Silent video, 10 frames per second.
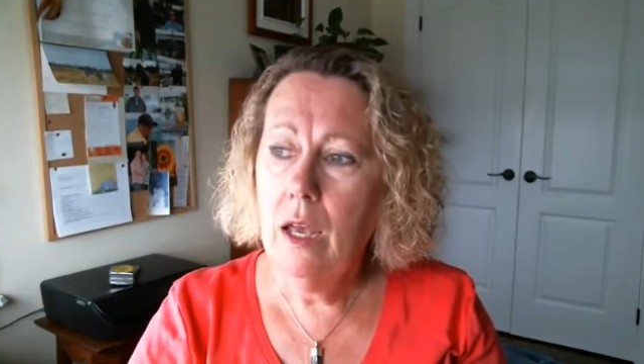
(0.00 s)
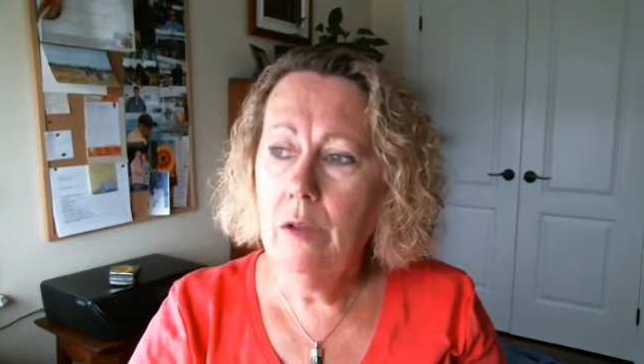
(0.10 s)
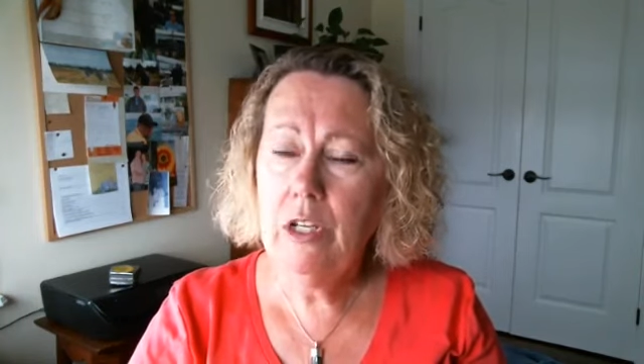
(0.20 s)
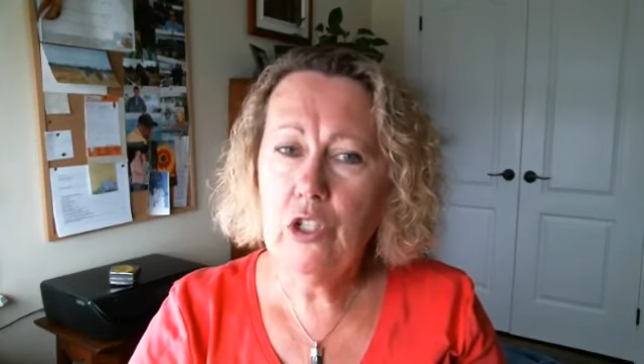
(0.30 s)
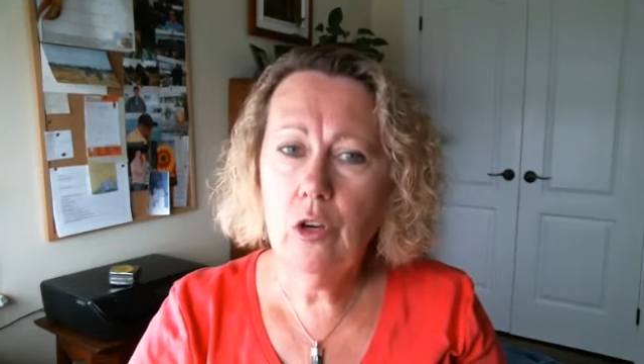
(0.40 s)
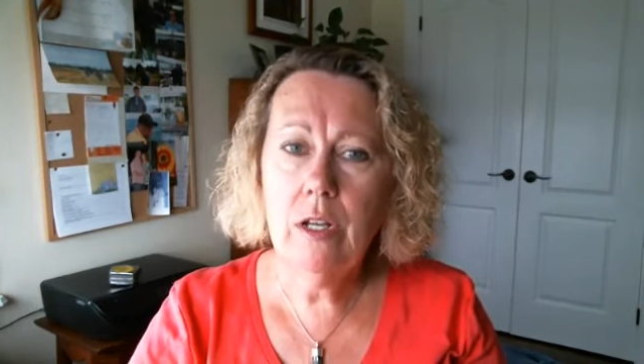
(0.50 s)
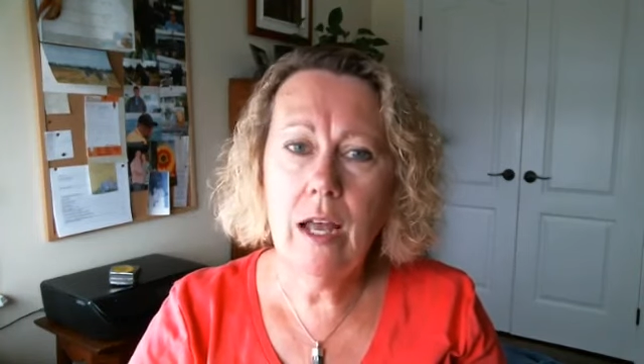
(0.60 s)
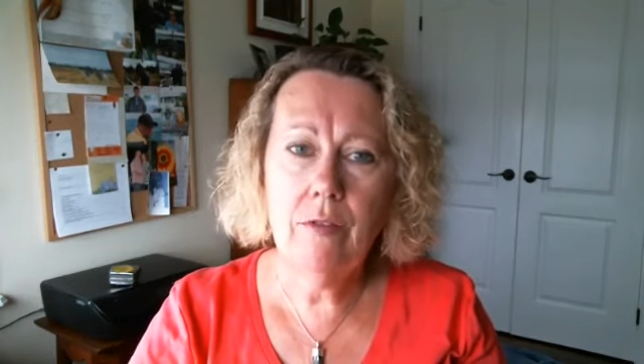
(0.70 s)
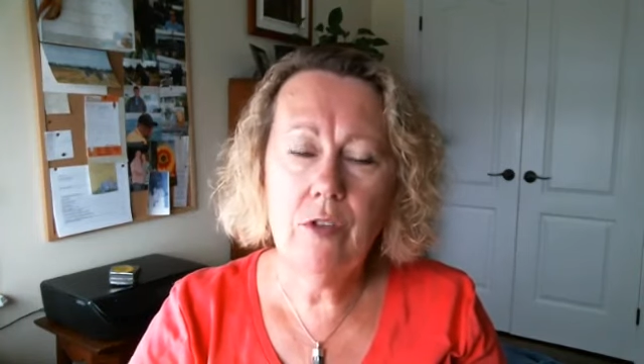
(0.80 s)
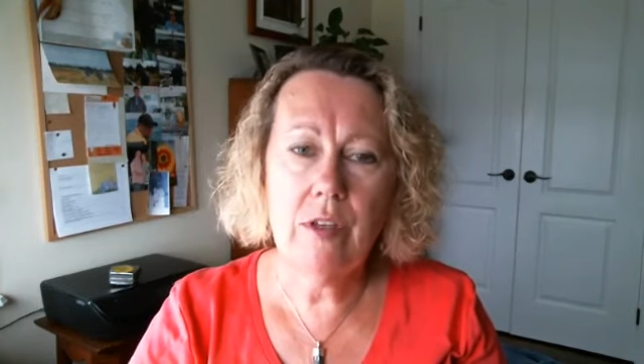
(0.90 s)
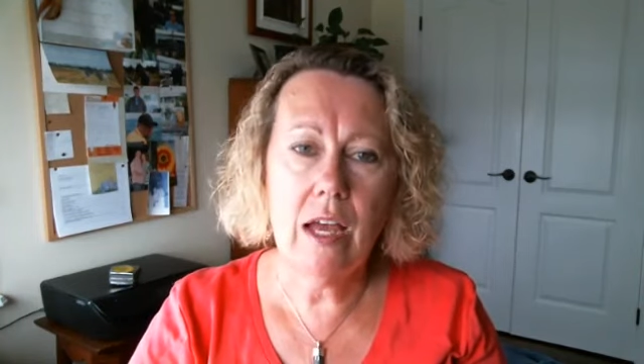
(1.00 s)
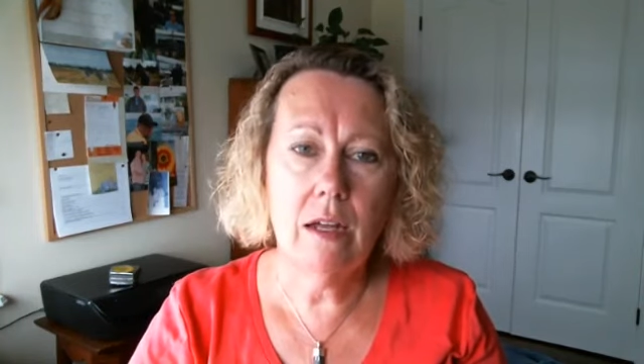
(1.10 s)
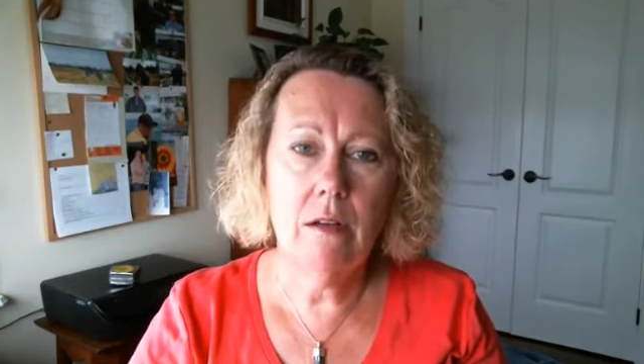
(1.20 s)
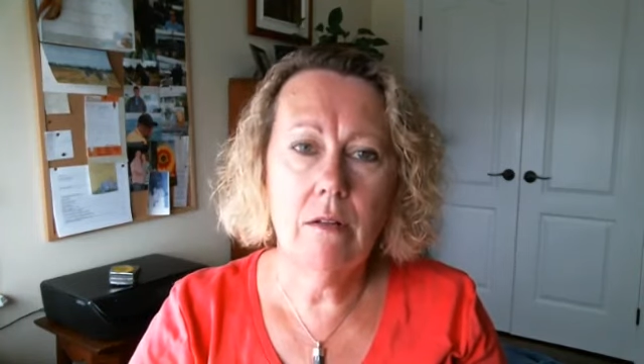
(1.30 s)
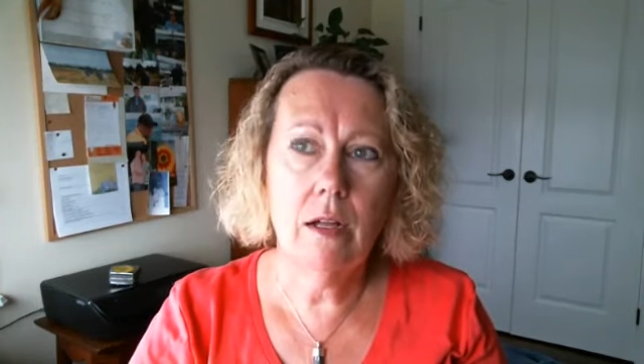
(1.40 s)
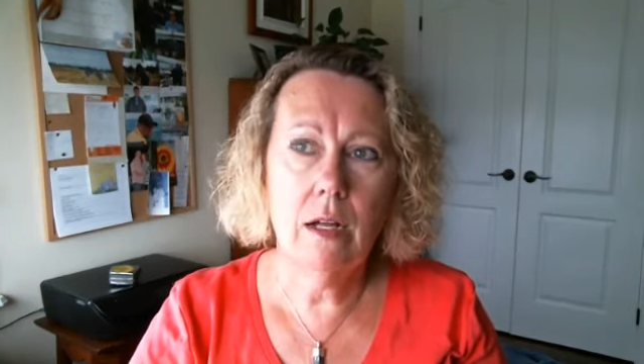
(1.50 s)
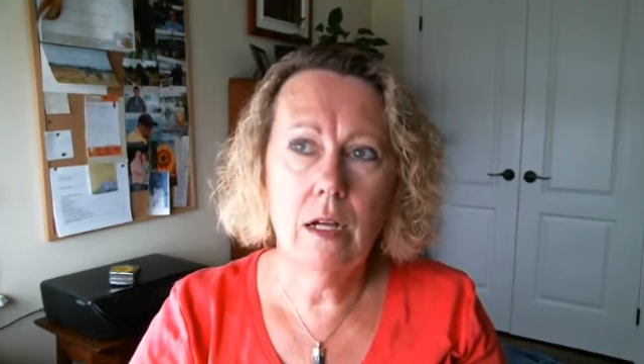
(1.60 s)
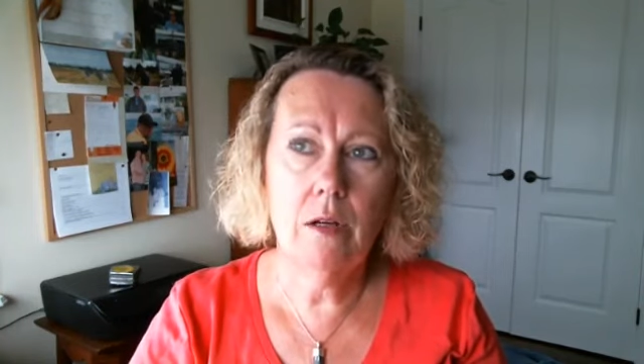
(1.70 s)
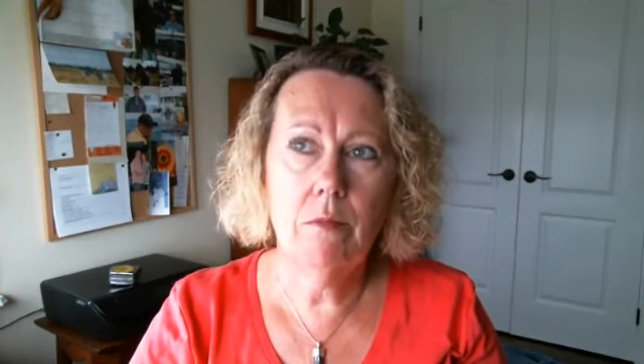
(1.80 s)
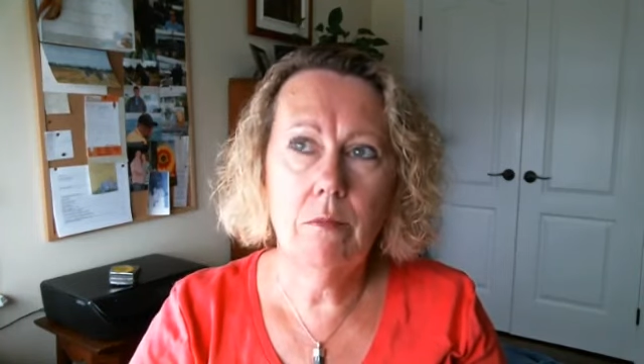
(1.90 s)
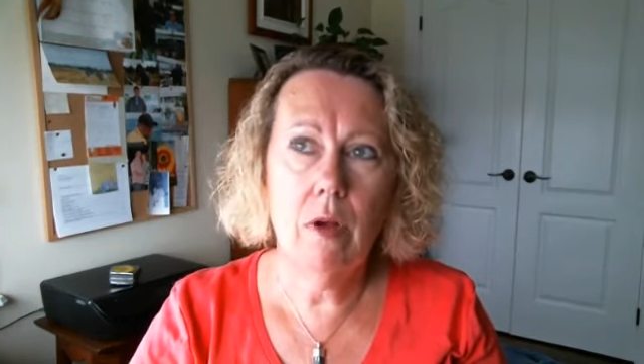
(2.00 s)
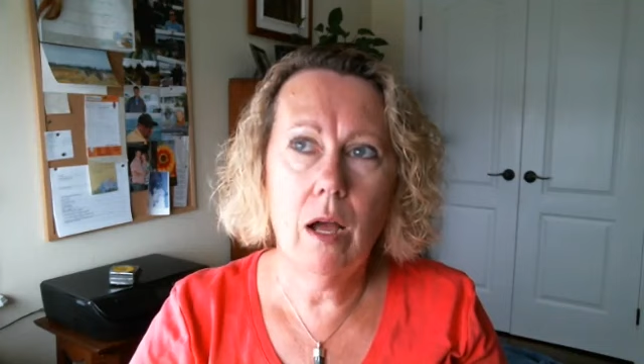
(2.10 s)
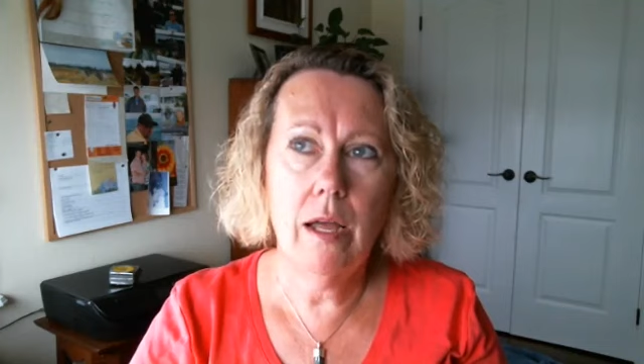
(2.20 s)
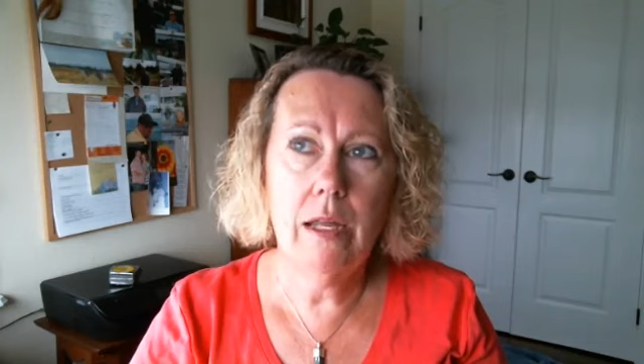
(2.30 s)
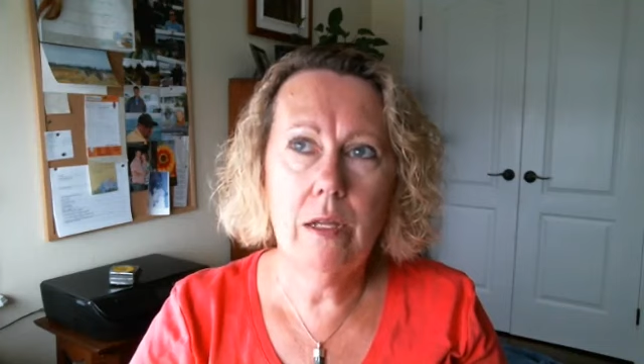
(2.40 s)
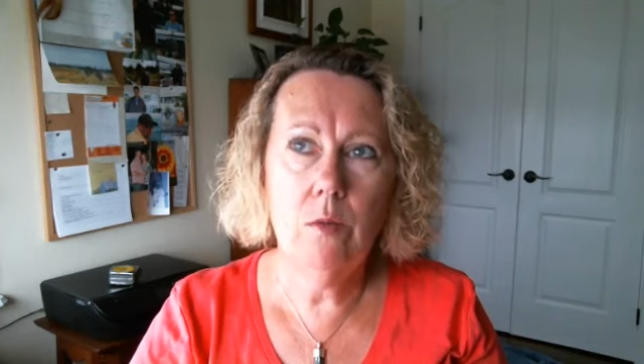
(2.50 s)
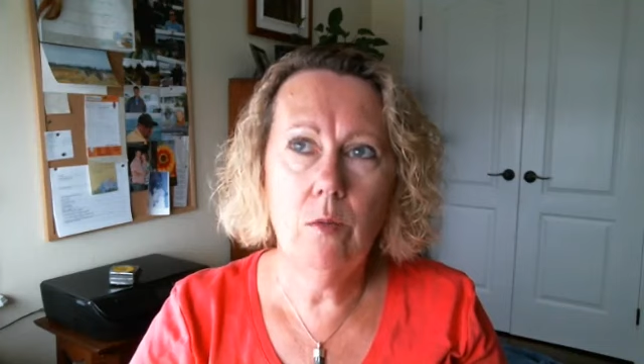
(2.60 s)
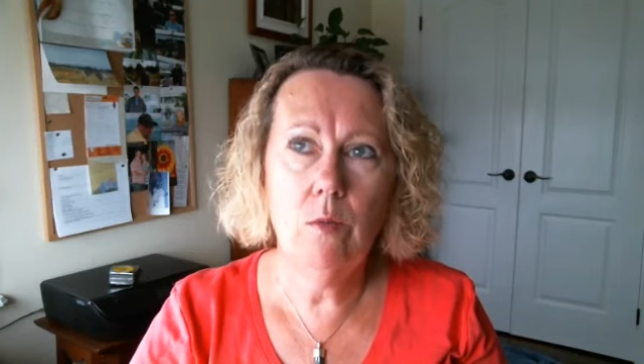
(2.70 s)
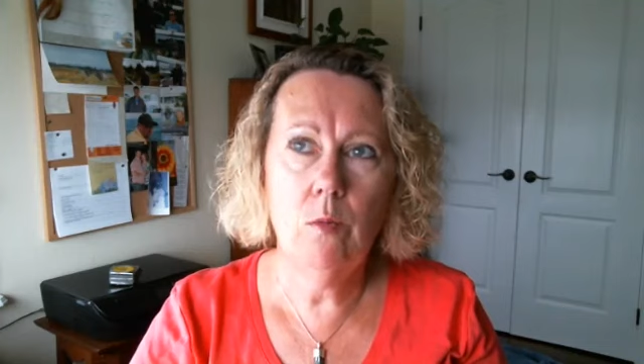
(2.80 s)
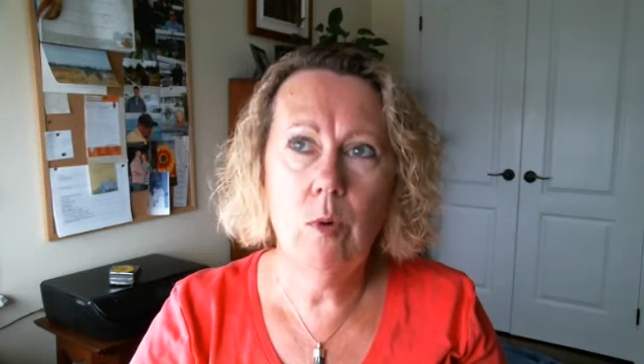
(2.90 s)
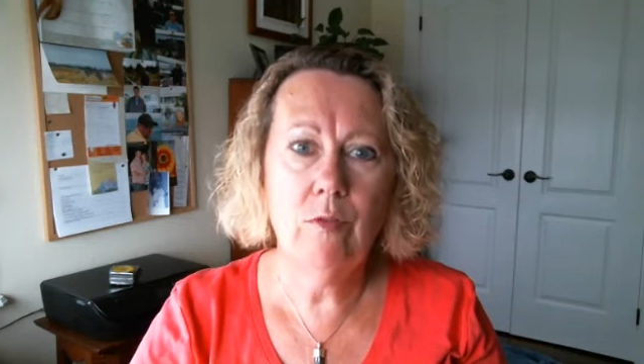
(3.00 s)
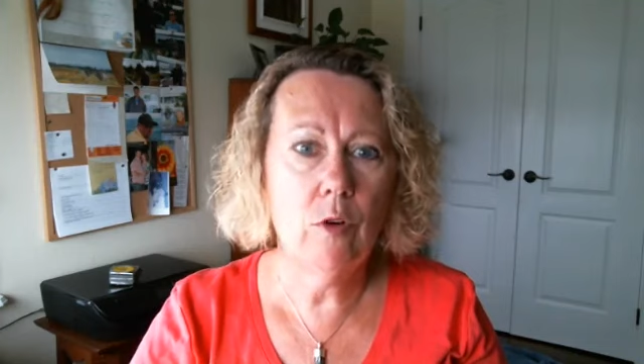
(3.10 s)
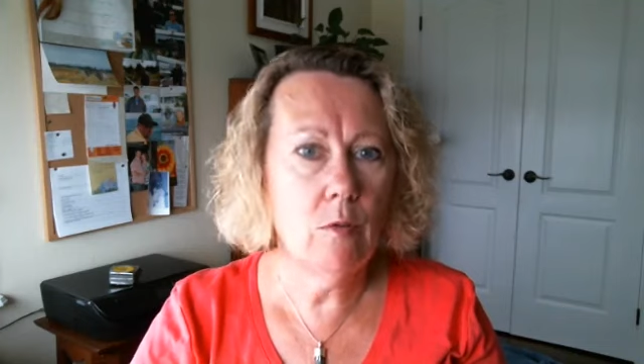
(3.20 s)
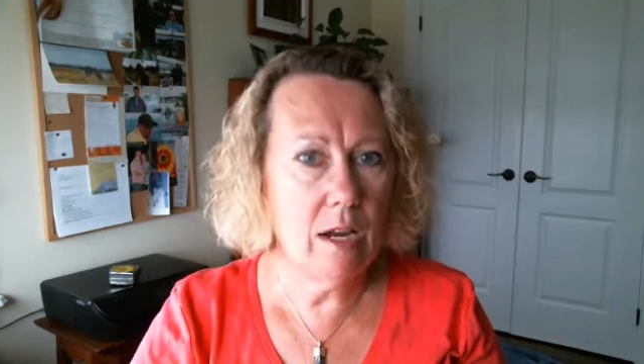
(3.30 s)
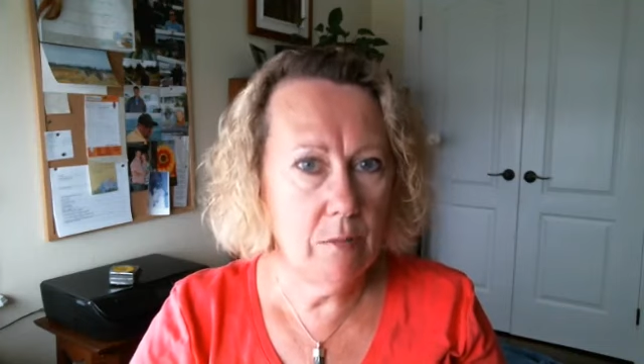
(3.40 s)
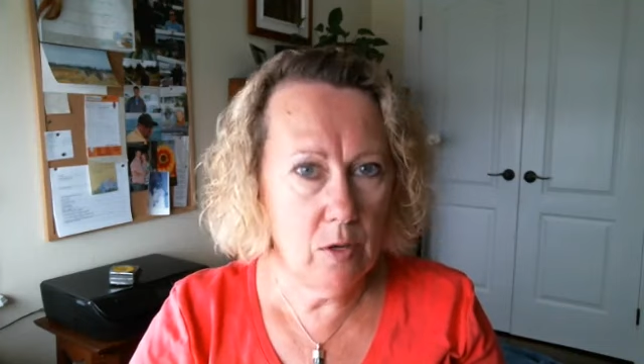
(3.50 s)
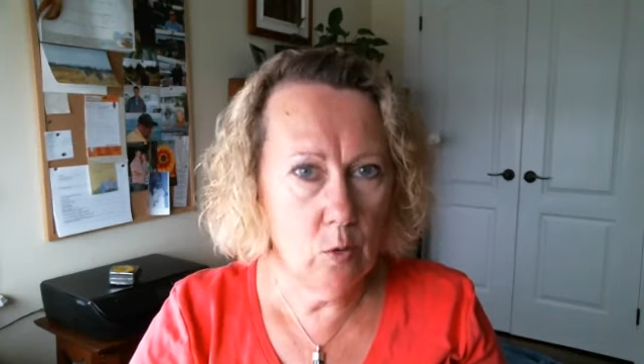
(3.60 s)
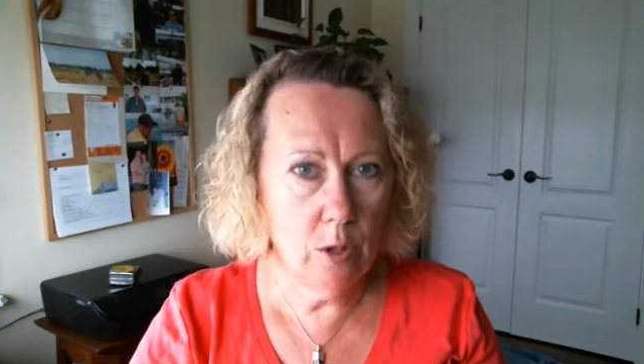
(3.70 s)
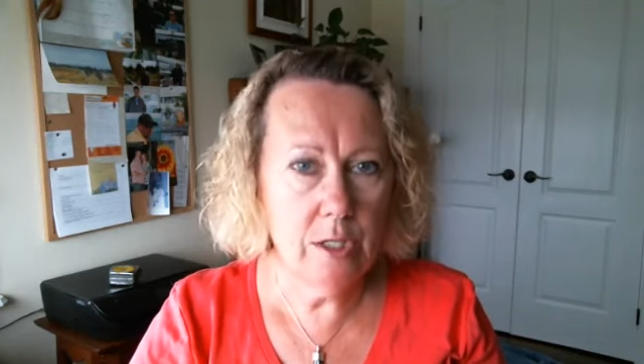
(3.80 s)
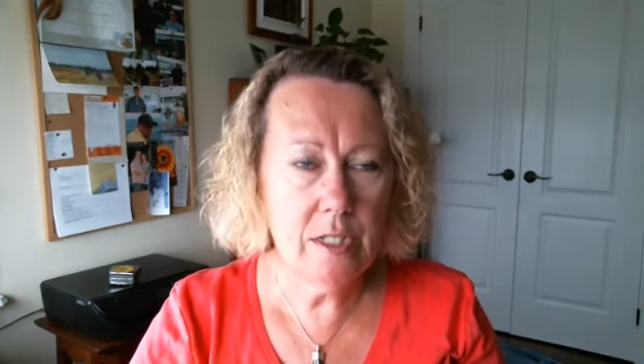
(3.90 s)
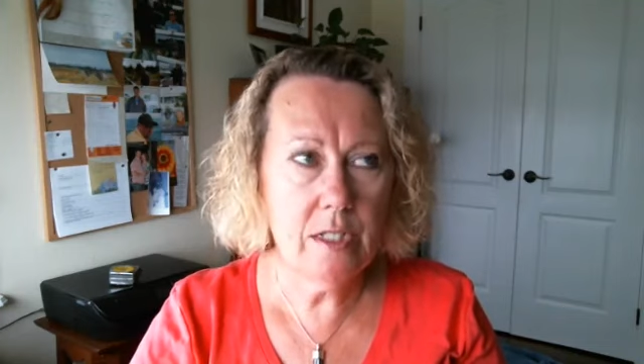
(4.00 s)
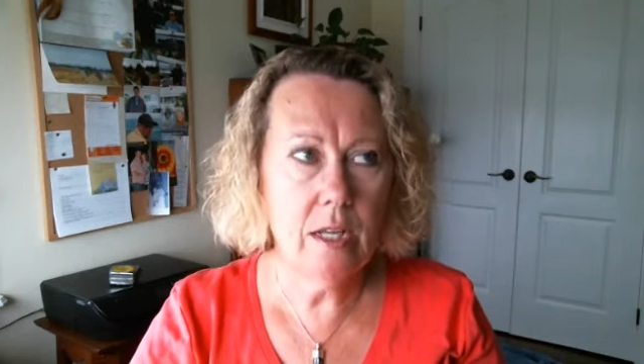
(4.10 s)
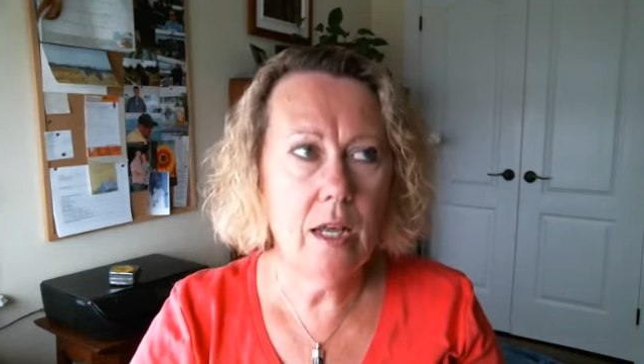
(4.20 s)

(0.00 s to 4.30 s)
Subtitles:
Anyway, shortly after that, I went for a ride on my horse.